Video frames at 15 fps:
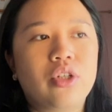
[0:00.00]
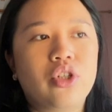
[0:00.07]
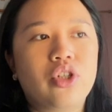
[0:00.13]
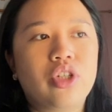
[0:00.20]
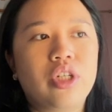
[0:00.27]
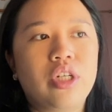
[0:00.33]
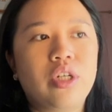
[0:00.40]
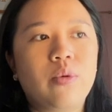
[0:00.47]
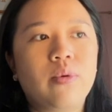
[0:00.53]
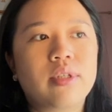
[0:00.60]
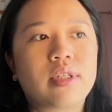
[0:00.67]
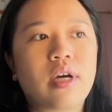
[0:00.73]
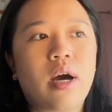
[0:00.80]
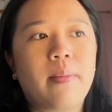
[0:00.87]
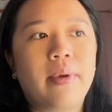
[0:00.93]
she was
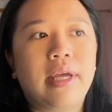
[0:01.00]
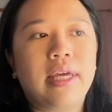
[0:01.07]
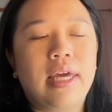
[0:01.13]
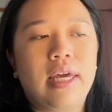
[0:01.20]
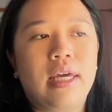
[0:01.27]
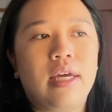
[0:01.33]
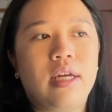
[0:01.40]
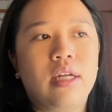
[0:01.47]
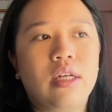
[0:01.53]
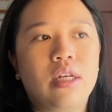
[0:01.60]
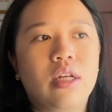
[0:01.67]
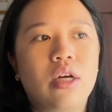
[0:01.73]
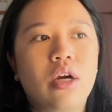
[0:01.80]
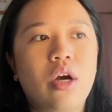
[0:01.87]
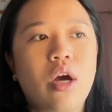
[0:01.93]
coming
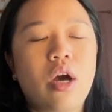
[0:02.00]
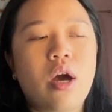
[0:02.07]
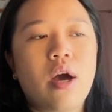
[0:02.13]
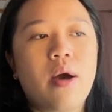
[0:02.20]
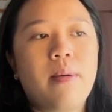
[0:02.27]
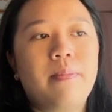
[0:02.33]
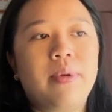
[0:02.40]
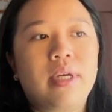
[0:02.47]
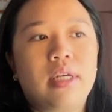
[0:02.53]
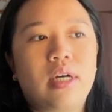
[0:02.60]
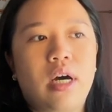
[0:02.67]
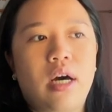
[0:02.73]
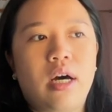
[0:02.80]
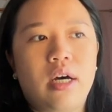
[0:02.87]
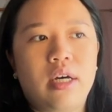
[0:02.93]
in
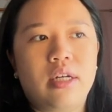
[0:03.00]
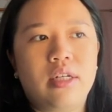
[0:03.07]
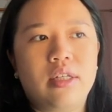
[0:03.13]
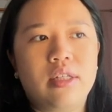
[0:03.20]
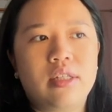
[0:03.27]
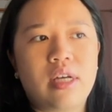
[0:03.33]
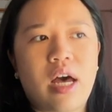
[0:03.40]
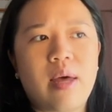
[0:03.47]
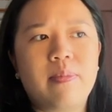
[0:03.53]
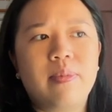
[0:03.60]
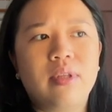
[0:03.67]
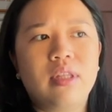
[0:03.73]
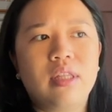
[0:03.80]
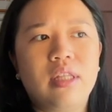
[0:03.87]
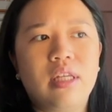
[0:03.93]
because I
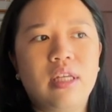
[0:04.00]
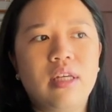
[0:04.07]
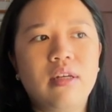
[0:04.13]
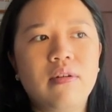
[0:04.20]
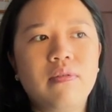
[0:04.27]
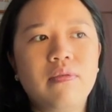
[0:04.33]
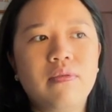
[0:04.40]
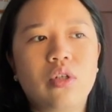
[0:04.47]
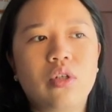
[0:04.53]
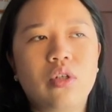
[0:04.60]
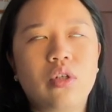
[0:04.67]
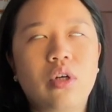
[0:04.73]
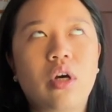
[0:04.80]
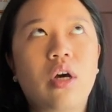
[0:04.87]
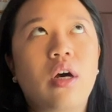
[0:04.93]
believe,
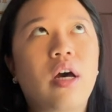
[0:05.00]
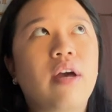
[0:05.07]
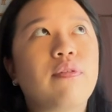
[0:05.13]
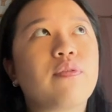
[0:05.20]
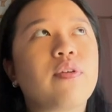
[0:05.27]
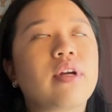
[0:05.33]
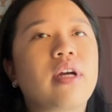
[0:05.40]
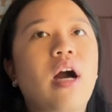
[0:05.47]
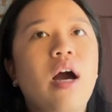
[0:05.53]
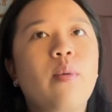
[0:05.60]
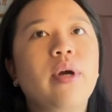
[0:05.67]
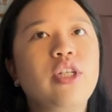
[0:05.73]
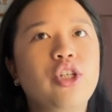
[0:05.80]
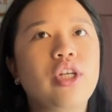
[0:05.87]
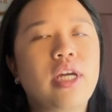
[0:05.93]
I forgot
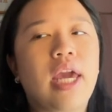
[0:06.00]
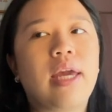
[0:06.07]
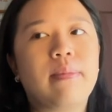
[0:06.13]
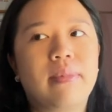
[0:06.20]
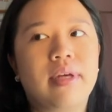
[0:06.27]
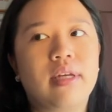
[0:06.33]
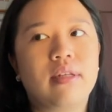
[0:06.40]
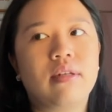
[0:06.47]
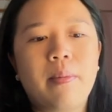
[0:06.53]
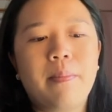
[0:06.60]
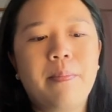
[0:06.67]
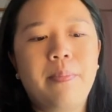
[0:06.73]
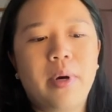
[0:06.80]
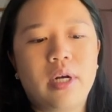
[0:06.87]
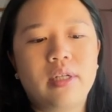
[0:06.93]
why she came in,
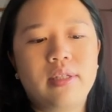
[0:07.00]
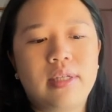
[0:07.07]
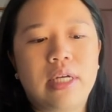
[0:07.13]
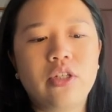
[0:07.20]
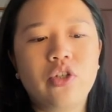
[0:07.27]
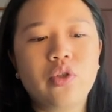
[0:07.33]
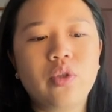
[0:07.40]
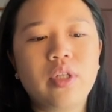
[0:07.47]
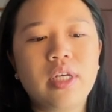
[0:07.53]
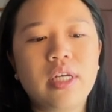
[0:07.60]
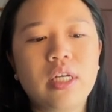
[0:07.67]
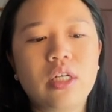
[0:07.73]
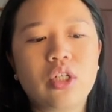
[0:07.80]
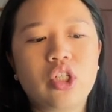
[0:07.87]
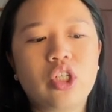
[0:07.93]
but
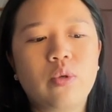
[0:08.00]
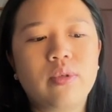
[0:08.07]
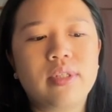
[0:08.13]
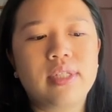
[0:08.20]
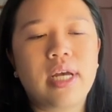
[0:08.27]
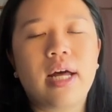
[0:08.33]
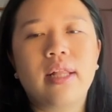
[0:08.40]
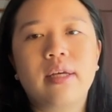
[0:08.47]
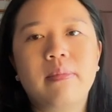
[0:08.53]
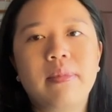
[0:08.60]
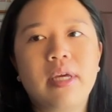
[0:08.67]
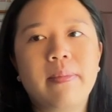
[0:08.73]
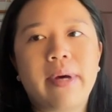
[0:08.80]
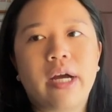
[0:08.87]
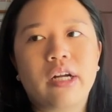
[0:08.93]
essentially she was telling
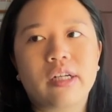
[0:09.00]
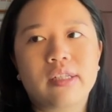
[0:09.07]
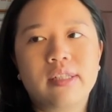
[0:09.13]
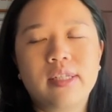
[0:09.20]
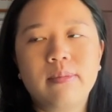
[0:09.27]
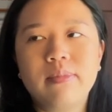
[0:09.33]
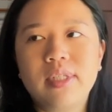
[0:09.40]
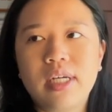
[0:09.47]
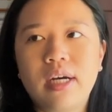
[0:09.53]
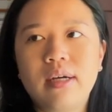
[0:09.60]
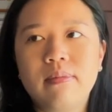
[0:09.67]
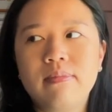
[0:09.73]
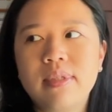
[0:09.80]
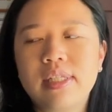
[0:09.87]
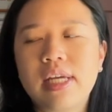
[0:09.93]
me about her
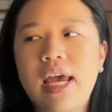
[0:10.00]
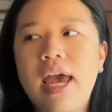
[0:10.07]
symptoms,